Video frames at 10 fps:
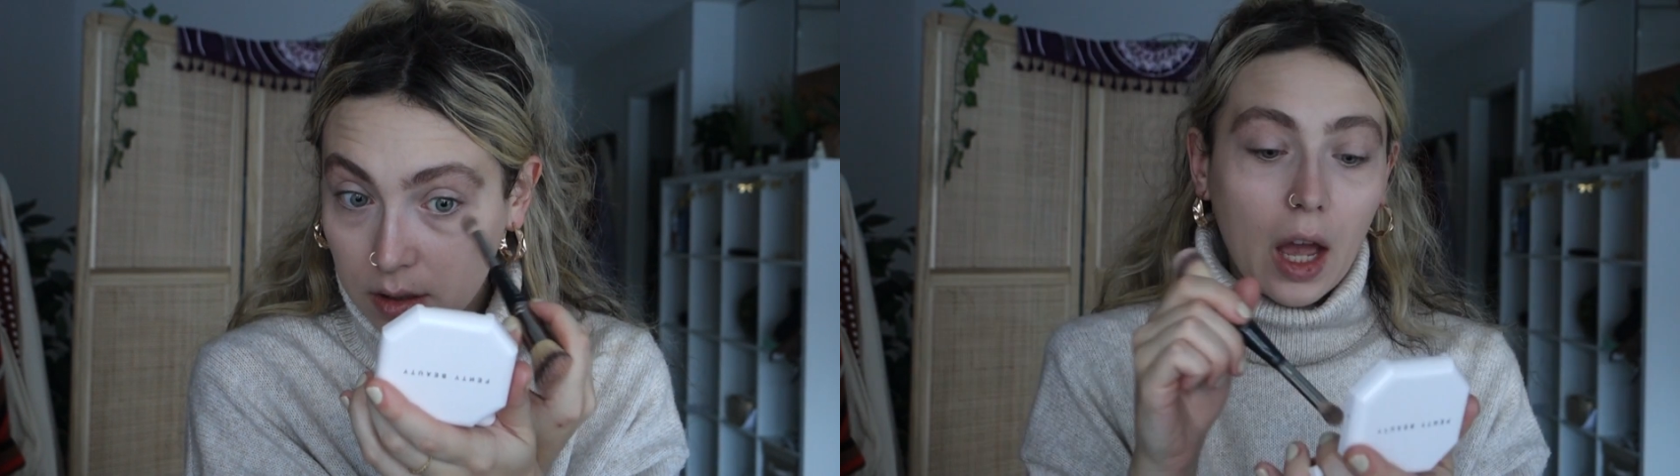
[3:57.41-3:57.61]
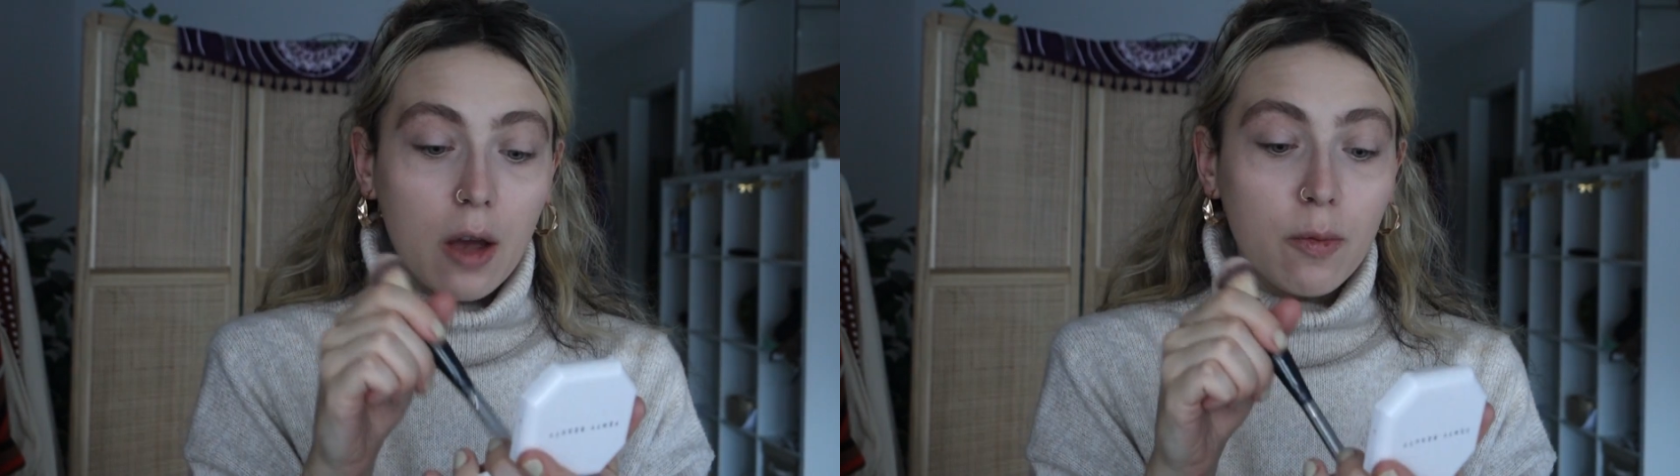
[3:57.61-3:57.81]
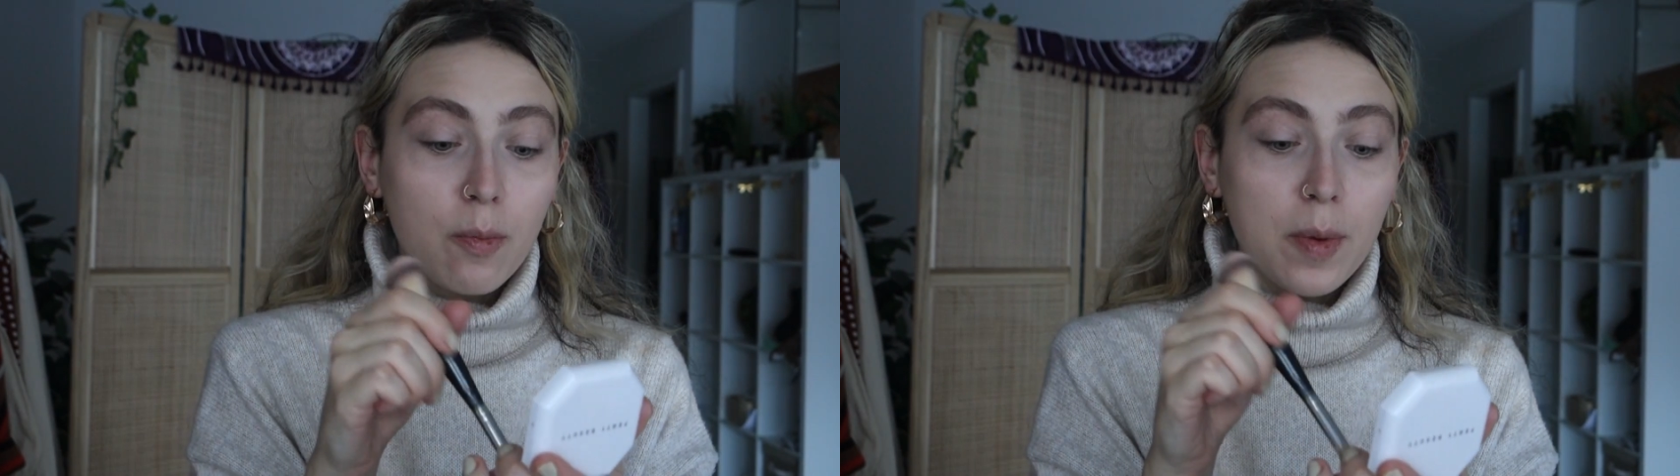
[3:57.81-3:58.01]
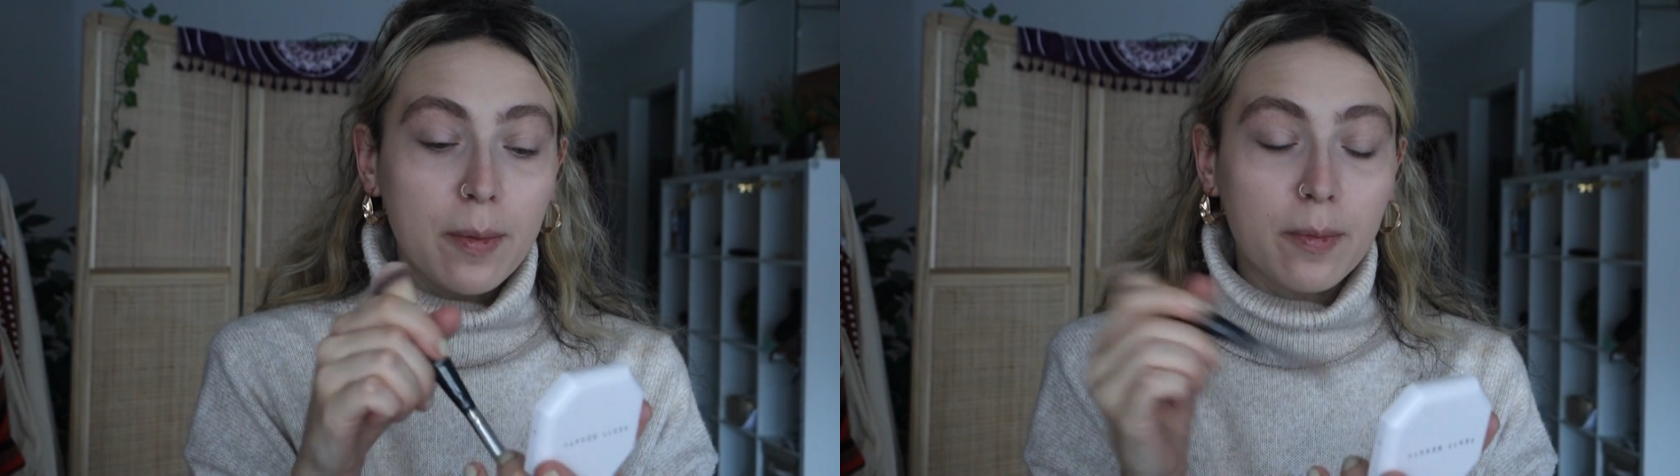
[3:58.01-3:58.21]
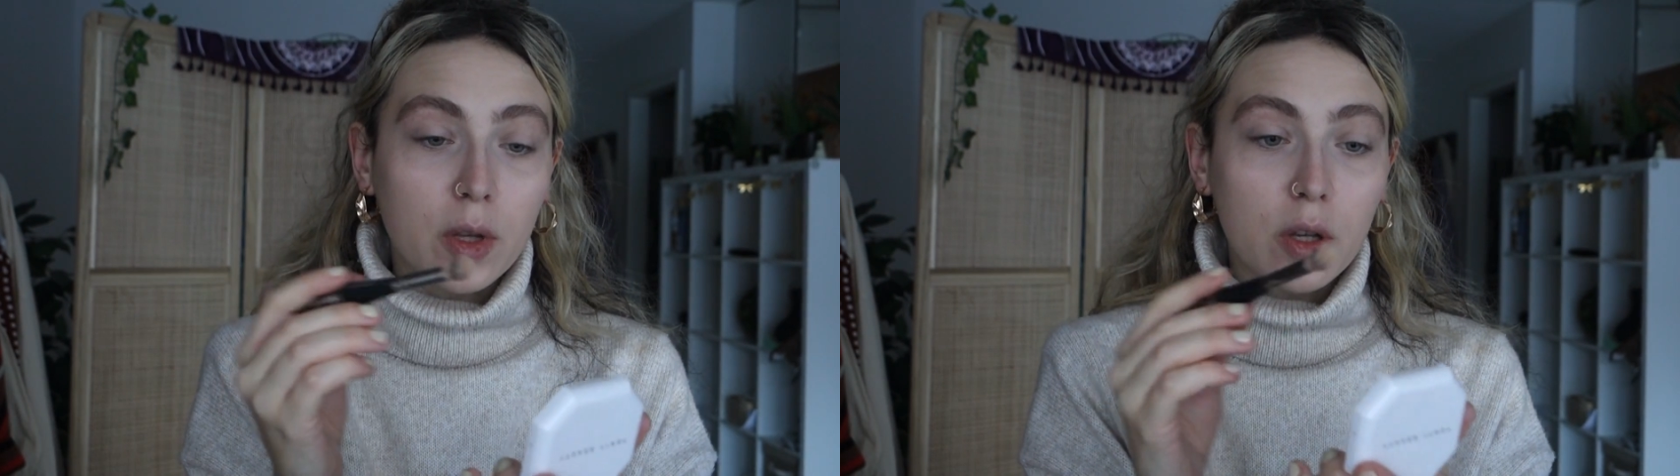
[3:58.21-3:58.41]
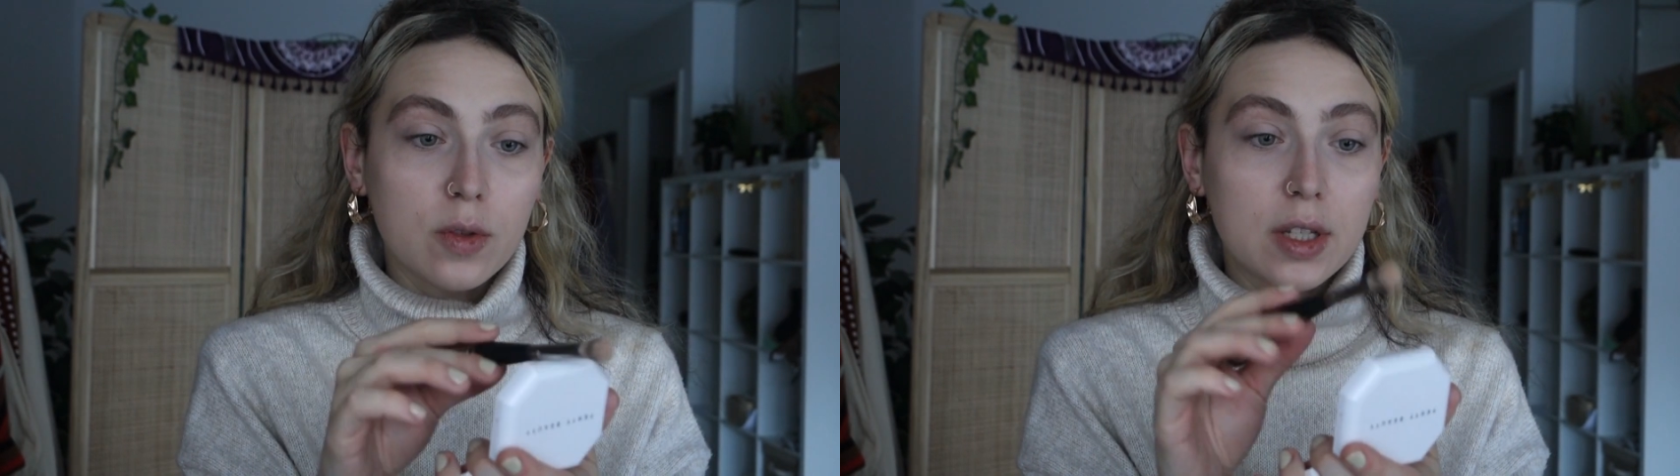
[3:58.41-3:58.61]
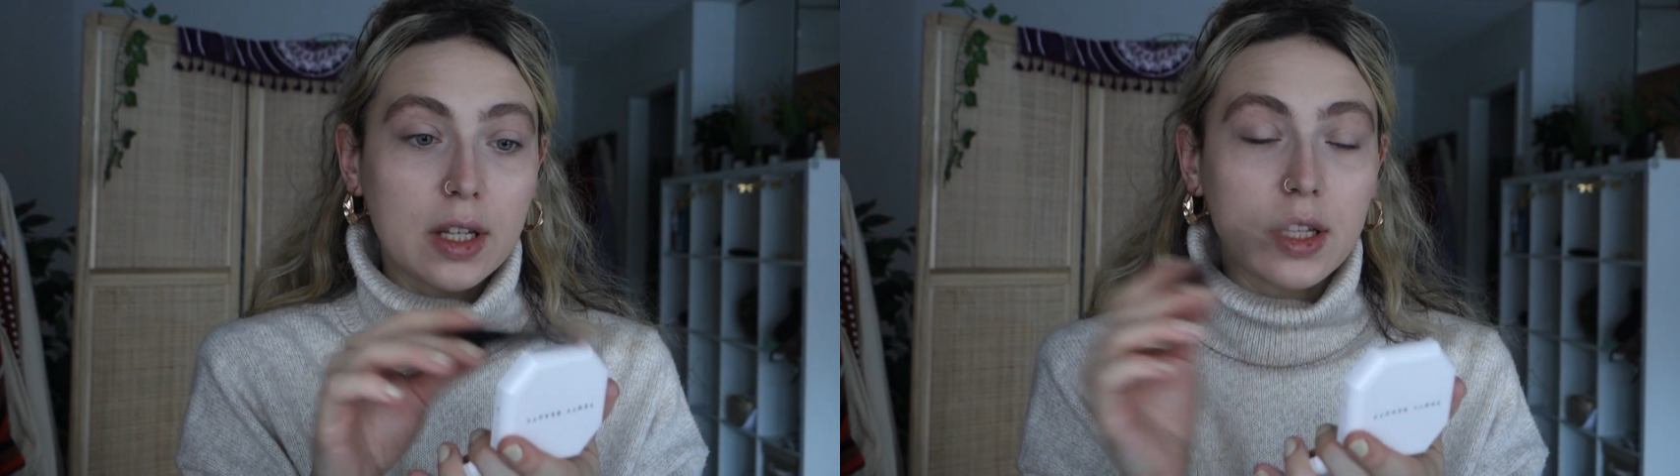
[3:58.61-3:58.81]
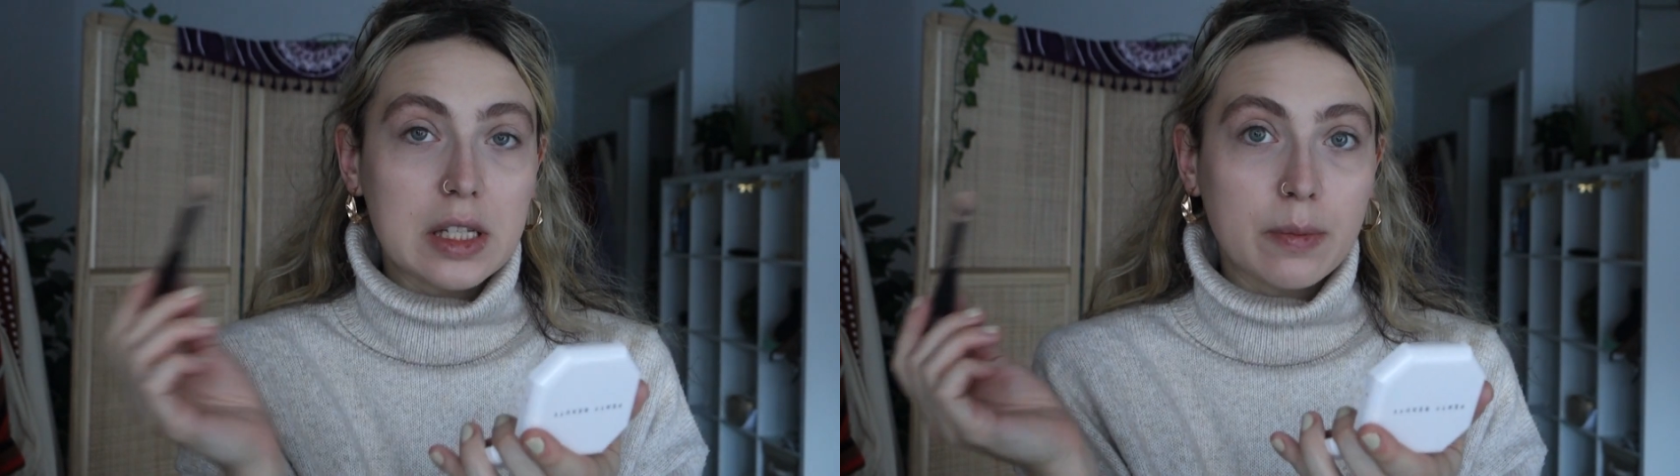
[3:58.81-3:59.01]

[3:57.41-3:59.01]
I've been using this